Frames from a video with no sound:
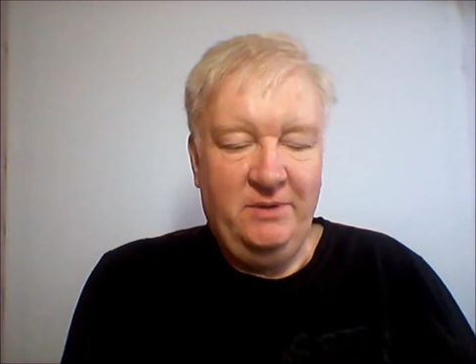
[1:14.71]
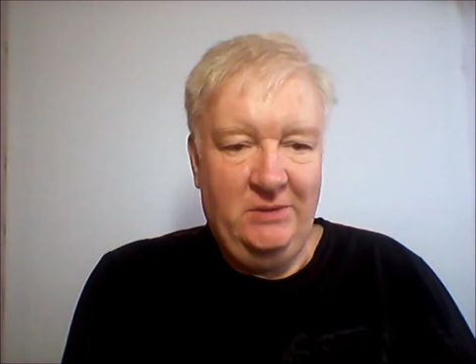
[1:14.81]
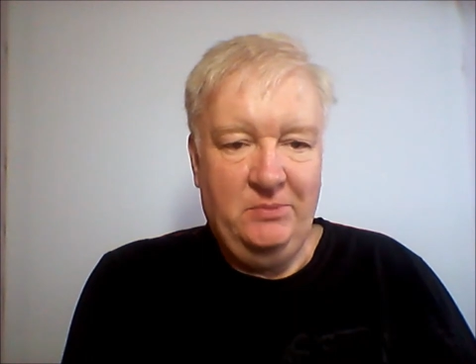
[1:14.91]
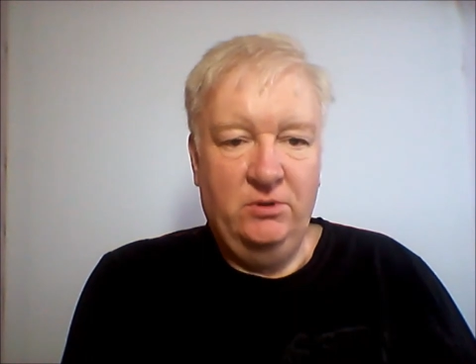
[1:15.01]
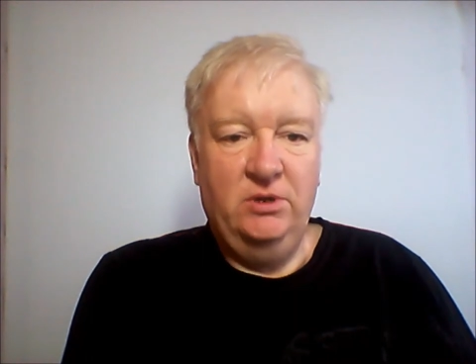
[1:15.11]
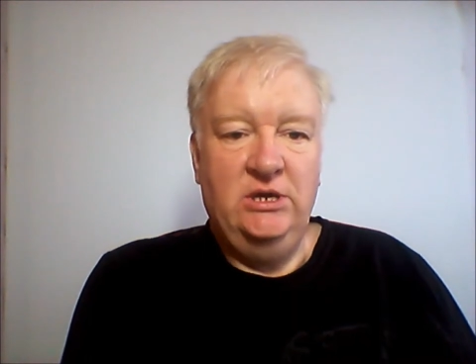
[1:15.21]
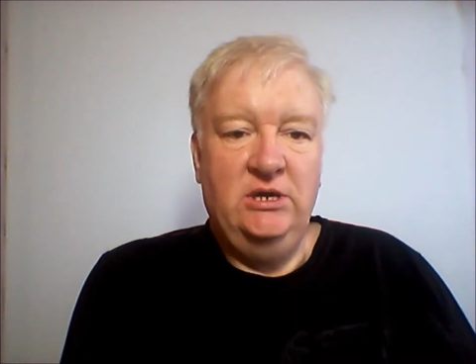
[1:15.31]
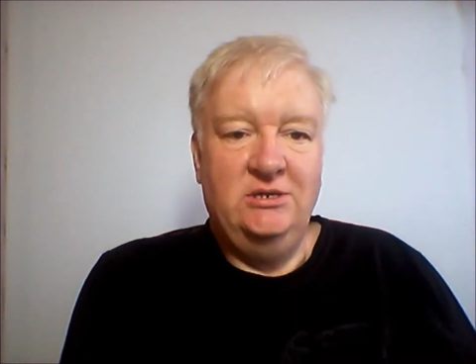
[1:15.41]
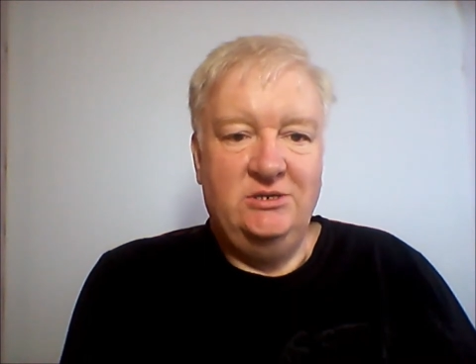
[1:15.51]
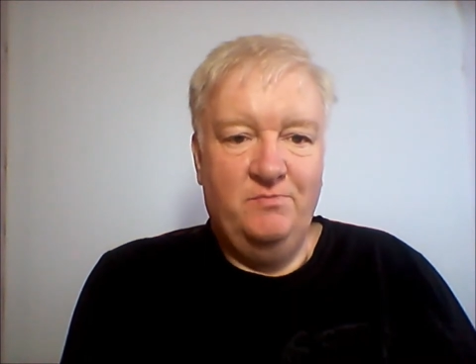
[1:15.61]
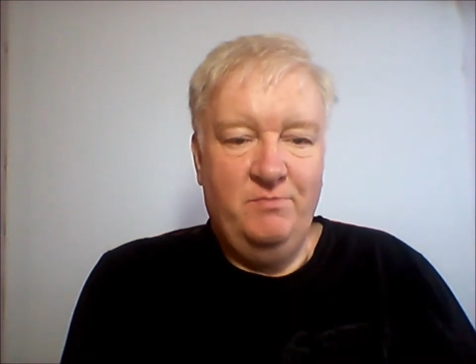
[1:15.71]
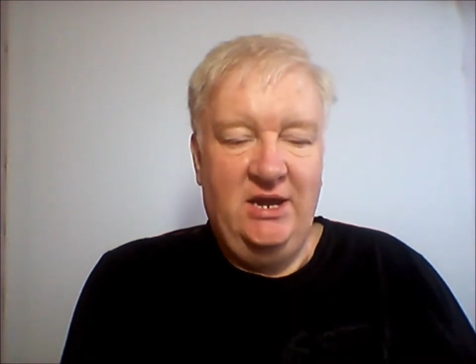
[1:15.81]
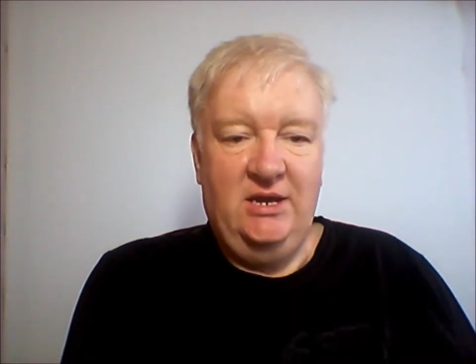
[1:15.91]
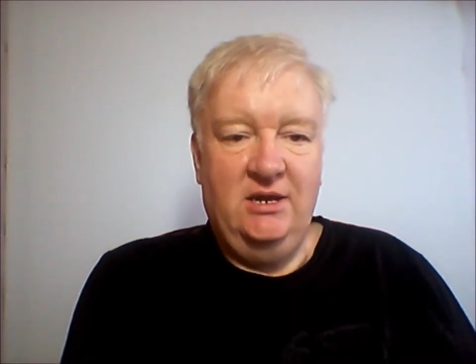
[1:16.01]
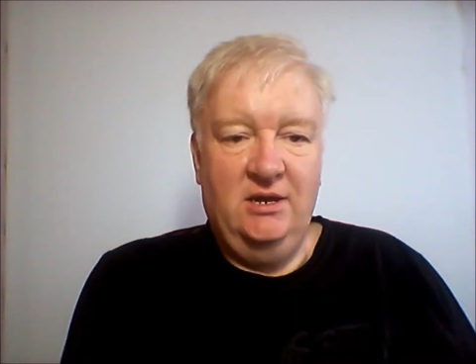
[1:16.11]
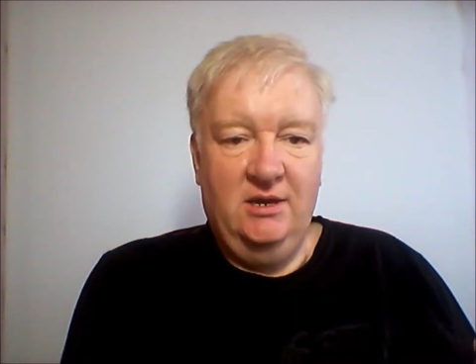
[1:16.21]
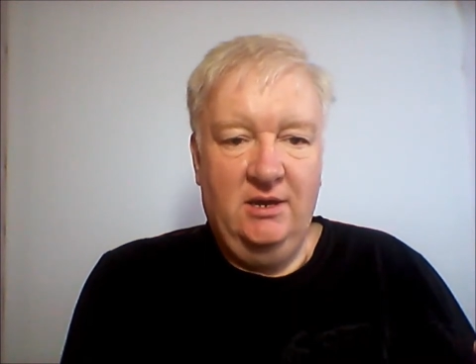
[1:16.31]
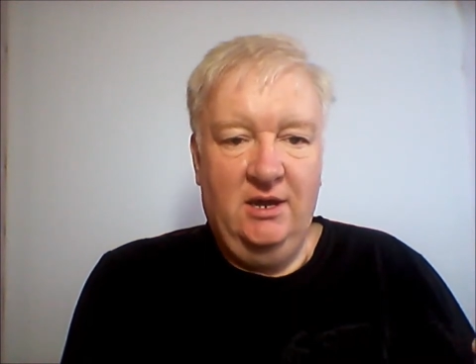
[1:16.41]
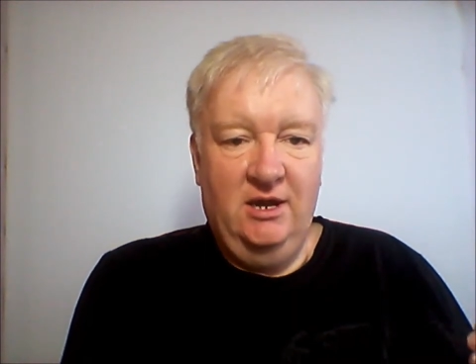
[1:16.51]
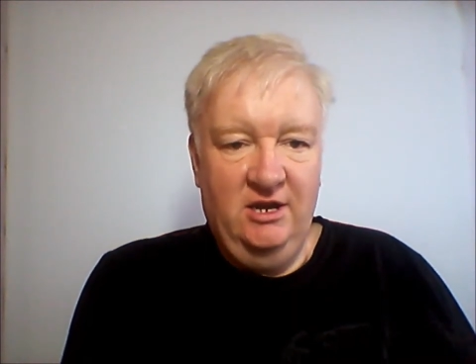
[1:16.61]
people to make
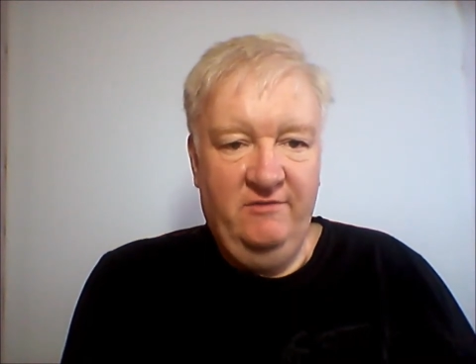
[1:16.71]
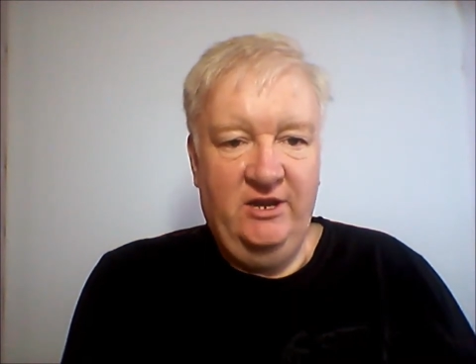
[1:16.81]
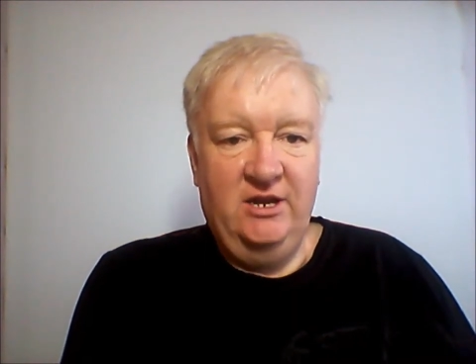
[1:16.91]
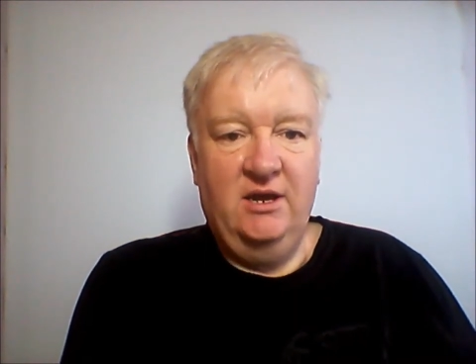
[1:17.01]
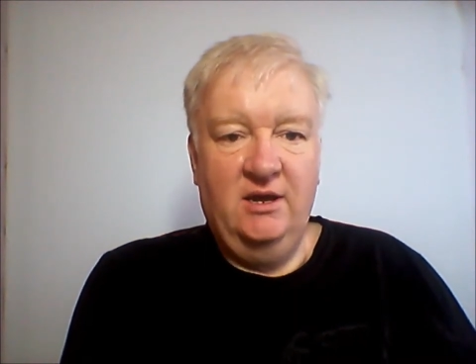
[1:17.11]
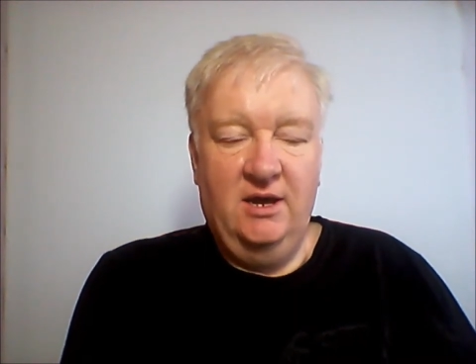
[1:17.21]
a living